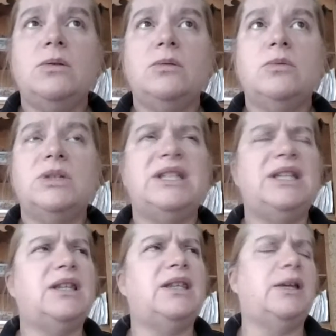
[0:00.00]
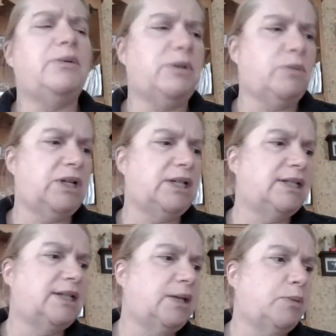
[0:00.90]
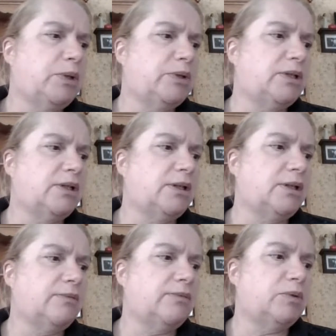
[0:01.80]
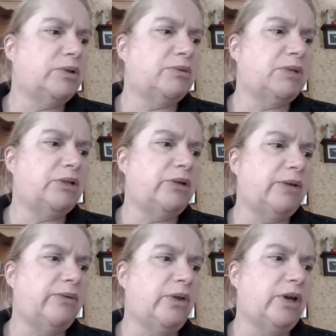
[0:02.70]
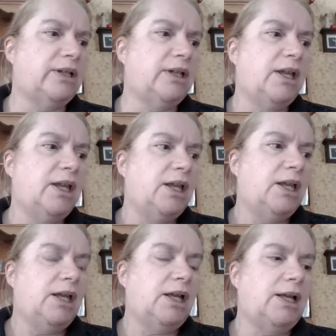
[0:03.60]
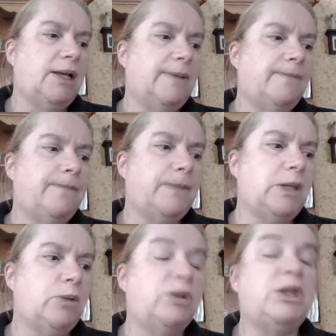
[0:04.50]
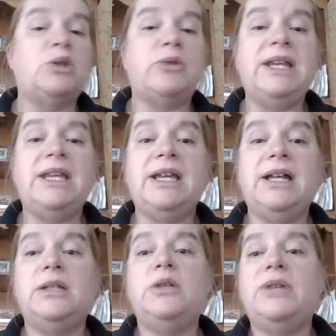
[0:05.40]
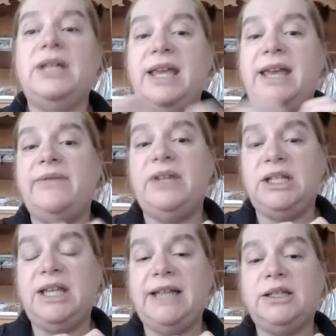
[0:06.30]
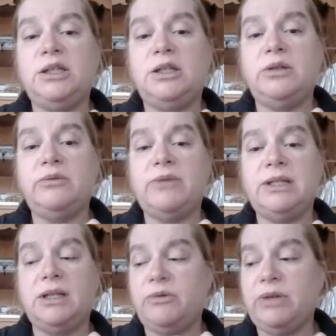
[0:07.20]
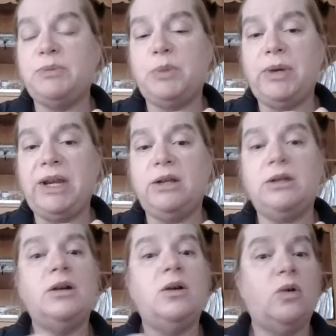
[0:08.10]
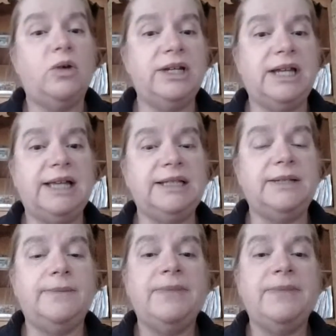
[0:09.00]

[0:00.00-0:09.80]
what's the other thing I wanted to say about, losing my train of thought. With the trachea, you can have it attached to the respirator or not.